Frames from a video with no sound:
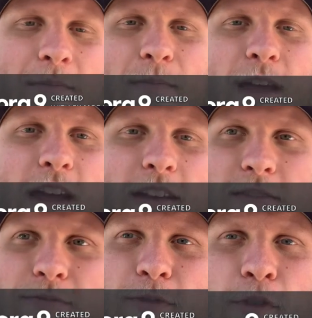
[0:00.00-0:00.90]

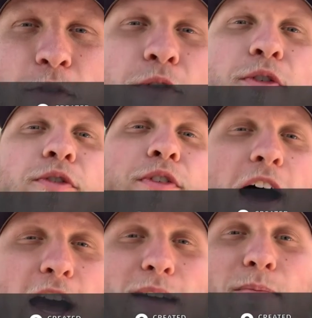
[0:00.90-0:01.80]
Man,
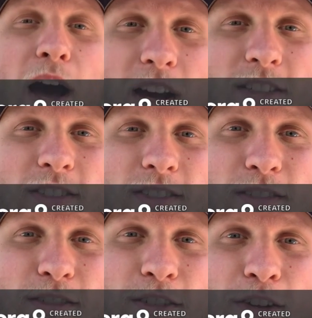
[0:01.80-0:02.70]
$5
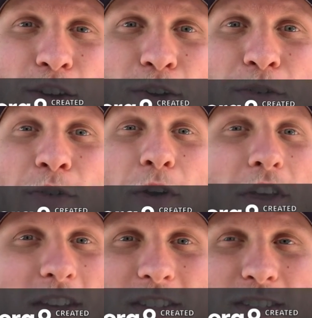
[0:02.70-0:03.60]
for
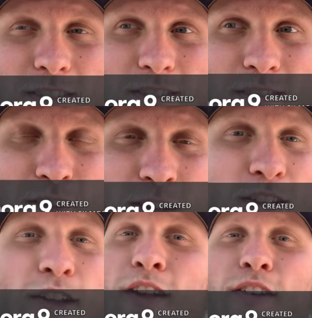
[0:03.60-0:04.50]
this.
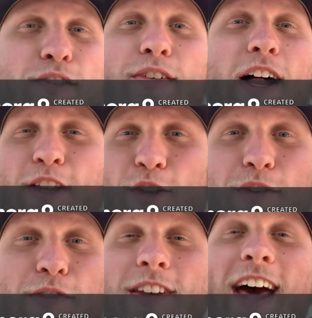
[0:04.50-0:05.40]
Value
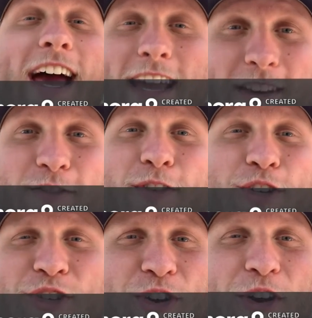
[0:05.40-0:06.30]
of 9
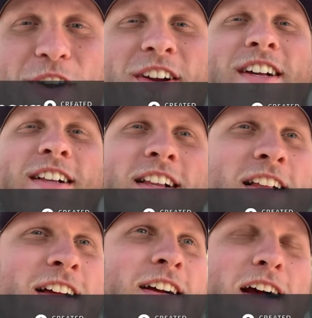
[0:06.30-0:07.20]
for sure.
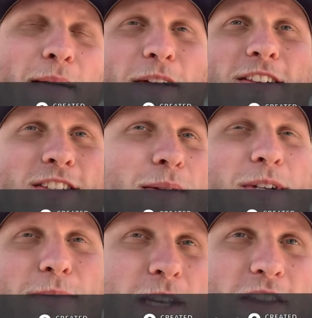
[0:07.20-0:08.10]
I mean,
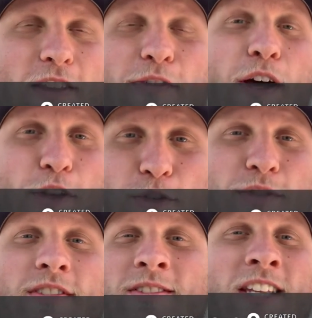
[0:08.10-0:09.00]
sometimes I think the value
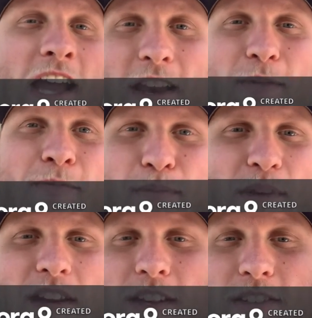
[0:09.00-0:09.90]
is 10
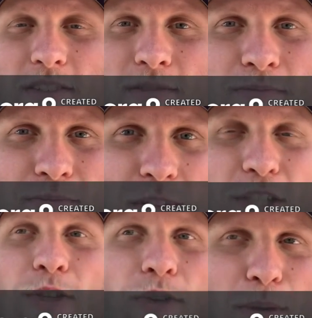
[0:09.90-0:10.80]
because
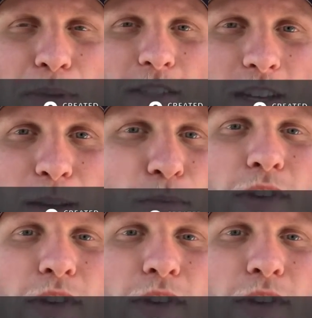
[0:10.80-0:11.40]
it's the only place I get